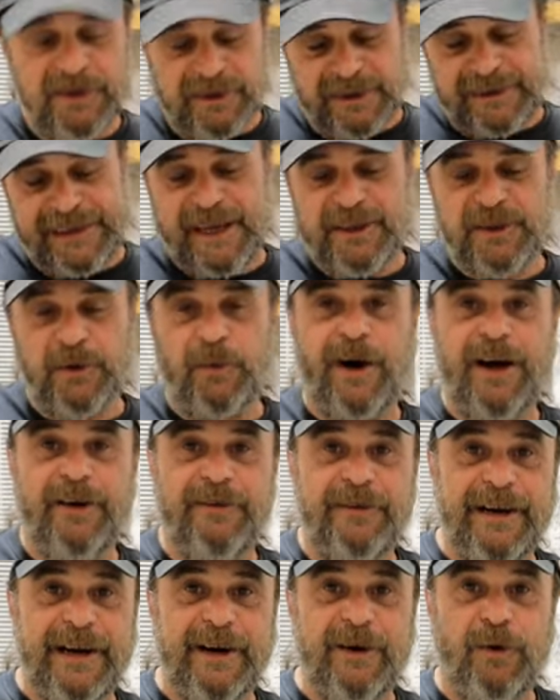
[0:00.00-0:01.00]
because it takes a while
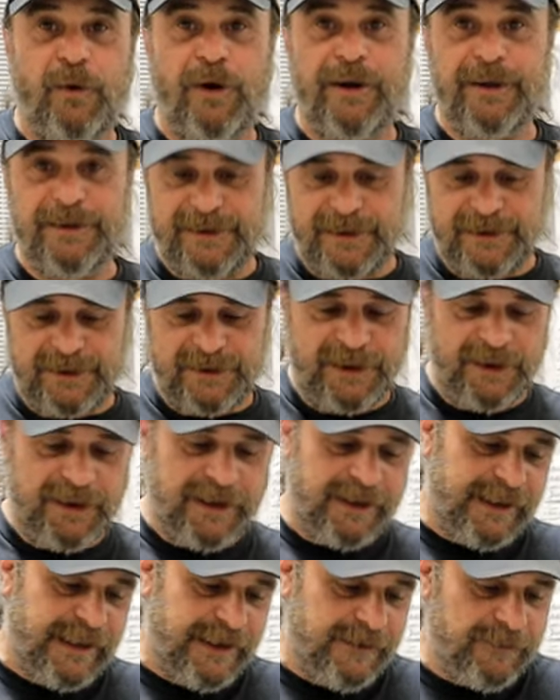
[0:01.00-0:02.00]
for that oil to
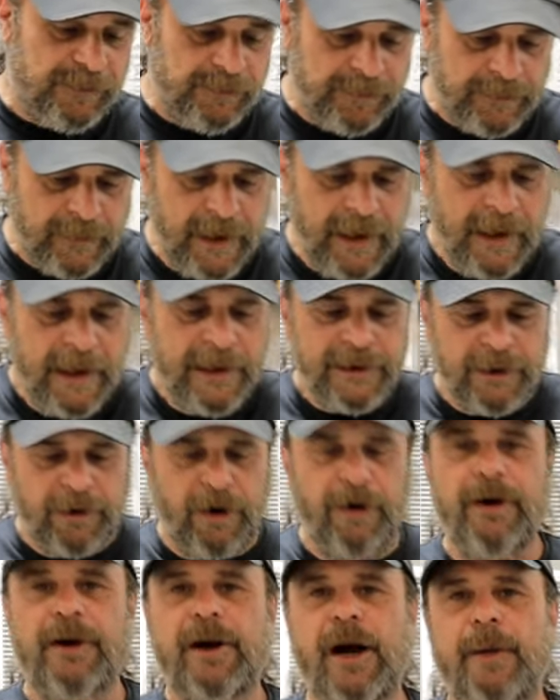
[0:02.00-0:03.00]
circulate. There
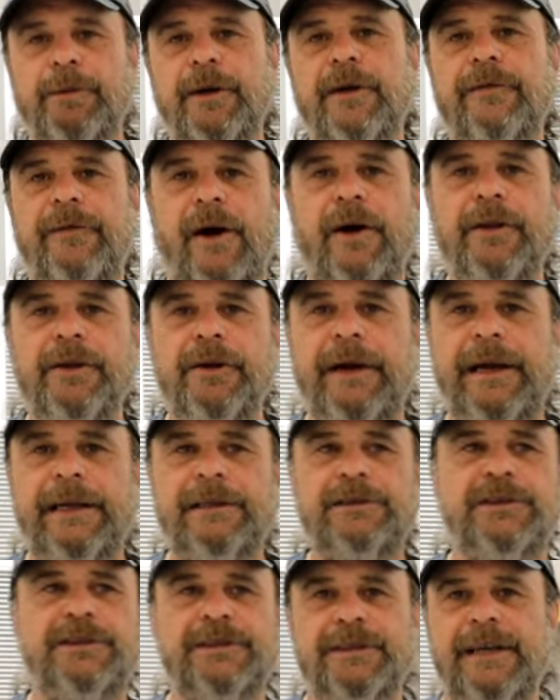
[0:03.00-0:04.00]
are a couple of other
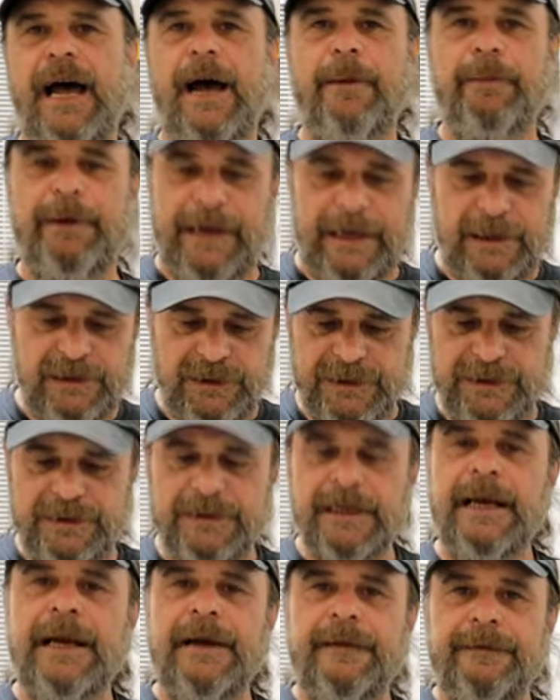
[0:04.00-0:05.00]
engines, common
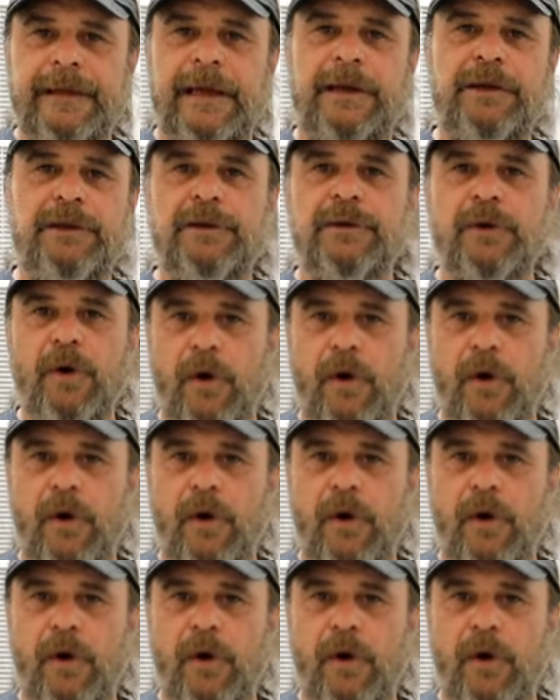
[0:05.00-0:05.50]
engines, that